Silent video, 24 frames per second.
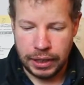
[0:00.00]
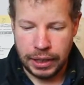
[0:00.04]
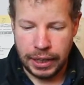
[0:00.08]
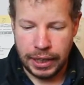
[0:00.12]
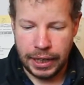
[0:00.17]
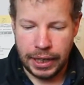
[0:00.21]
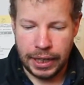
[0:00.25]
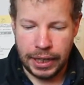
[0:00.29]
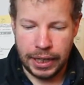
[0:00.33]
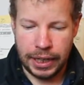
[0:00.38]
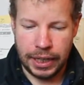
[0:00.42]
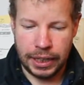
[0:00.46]

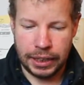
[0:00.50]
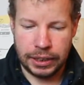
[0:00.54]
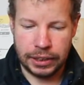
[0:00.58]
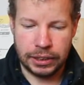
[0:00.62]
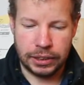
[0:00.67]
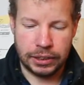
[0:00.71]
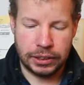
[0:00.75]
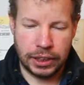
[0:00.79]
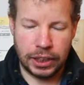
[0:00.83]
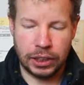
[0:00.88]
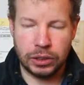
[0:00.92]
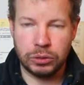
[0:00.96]

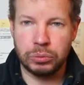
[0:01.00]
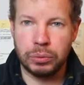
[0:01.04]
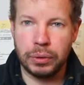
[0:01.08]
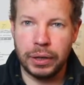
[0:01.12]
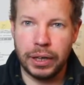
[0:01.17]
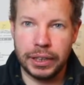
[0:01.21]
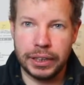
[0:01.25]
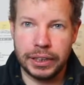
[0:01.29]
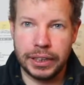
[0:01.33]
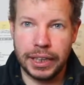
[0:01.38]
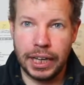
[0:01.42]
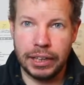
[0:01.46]
and that's
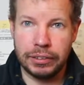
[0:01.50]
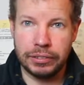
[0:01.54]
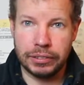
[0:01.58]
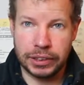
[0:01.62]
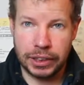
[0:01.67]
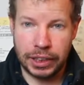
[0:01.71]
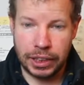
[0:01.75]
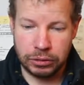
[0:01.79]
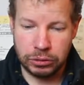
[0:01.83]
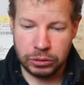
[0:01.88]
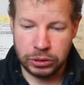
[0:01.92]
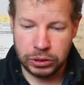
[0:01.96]
where the air is
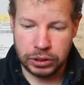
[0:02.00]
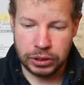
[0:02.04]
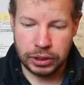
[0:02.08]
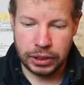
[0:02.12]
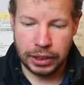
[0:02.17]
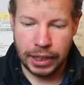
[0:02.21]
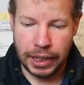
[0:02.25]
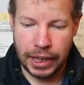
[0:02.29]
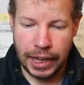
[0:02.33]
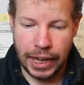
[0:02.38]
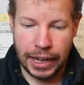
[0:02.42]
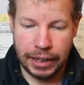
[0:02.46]
allowed,
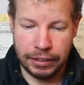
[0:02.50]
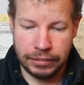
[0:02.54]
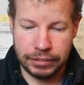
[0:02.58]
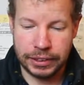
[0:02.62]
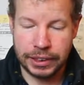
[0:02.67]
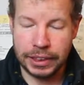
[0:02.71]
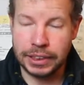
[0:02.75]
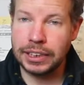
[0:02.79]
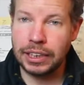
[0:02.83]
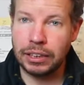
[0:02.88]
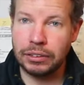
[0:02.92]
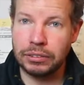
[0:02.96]
the air in
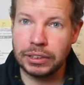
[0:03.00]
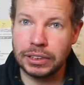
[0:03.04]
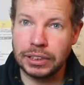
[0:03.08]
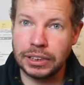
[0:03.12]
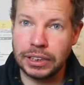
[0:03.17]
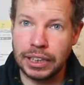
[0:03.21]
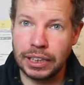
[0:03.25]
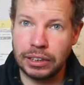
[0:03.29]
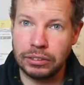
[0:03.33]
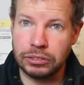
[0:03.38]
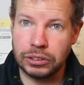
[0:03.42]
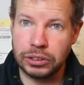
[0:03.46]
the sound is
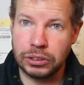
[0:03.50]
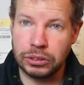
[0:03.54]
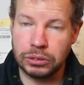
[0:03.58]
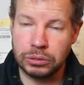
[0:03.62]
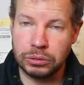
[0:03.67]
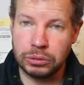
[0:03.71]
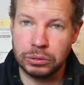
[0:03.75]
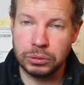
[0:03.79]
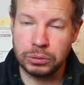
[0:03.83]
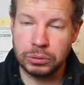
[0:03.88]
allowed to